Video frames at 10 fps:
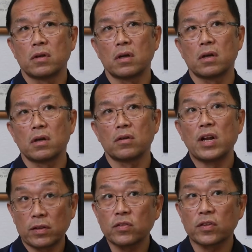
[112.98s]
uh,
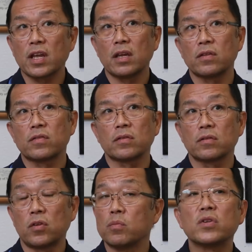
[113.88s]
United States,
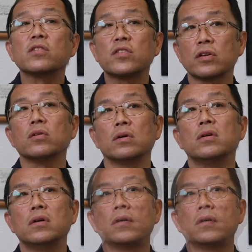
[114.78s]
from Brazil.